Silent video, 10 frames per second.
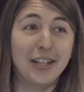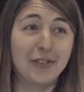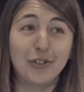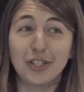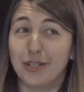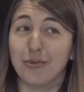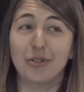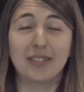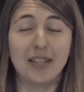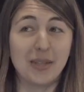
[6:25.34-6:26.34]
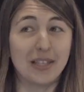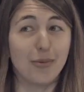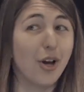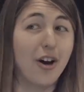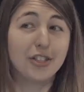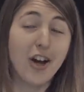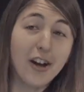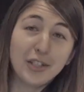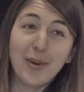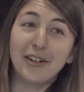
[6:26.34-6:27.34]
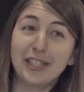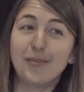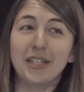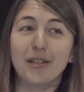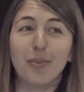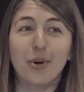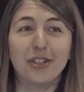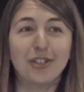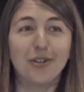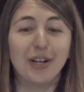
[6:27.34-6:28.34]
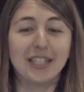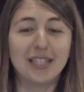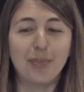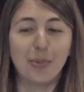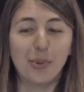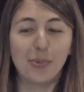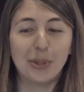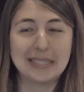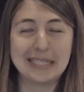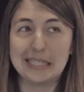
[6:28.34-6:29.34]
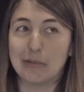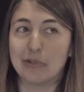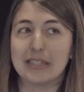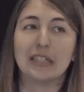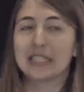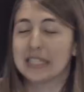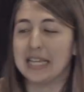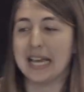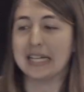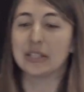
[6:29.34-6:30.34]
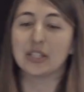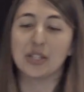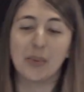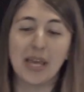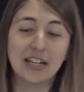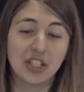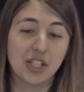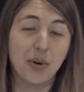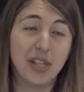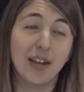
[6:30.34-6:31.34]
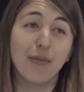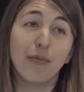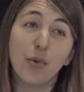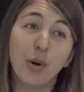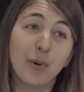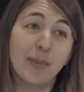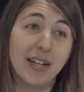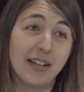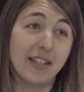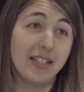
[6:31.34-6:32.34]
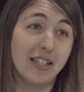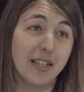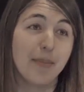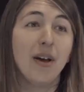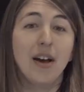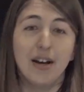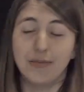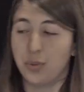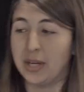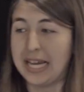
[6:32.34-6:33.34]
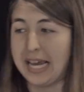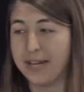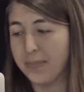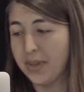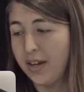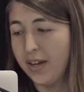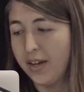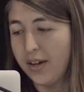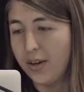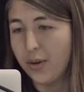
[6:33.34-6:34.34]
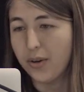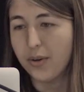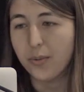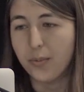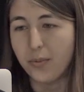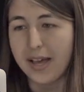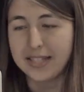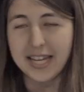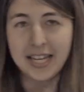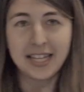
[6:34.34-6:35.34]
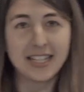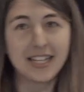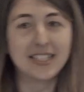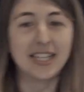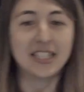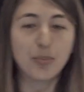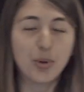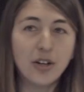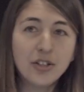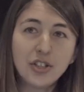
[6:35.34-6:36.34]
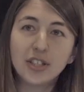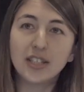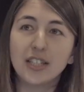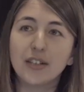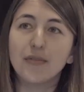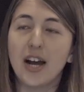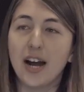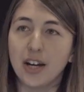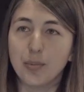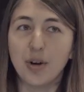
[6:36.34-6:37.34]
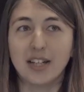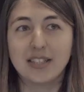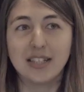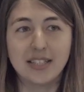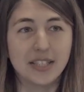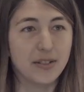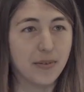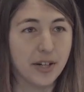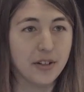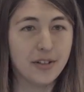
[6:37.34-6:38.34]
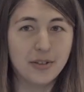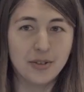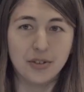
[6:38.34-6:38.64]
Diversity was something that we all talked about as being important to us, but we weren't seeing results. And so we actually only had 4 women out of the team of 28. Taking a data science approach, you can think of the hiring process as a funnel.